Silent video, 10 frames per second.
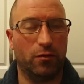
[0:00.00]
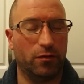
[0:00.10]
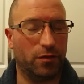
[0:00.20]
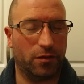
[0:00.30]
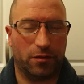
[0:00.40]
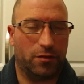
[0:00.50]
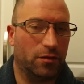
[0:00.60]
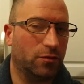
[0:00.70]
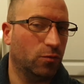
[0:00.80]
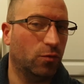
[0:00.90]

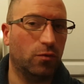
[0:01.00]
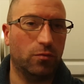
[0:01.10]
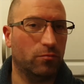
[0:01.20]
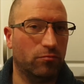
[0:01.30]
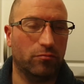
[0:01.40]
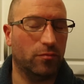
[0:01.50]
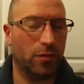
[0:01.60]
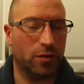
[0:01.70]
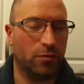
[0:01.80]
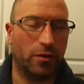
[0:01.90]
There's no
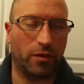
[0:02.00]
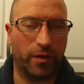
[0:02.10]
other